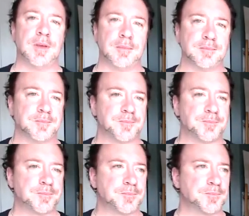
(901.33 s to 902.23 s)

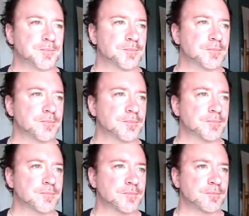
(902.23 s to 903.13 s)

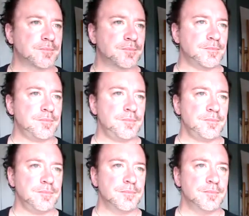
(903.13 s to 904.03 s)

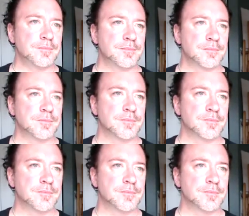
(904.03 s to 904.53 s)
(not speaking)